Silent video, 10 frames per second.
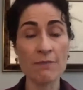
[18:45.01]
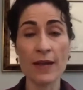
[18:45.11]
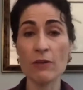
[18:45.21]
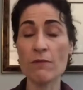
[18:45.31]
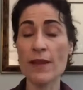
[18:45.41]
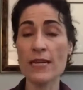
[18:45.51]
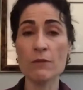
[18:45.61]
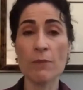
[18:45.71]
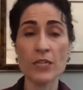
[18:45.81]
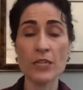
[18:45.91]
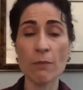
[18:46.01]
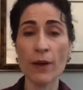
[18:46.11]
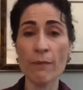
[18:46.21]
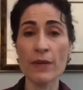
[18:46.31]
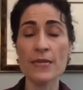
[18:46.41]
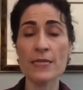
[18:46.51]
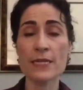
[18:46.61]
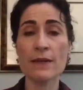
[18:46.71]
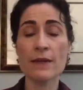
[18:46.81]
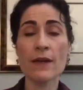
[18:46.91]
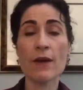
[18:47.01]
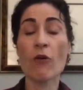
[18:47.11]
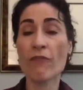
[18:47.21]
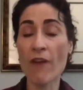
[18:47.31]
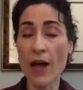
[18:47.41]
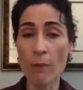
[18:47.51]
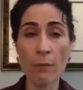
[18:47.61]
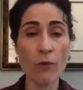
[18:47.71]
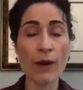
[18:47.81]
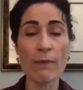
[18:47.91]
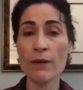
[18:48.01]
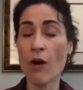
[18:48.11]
My next new patient appointment is or follow-up appointment.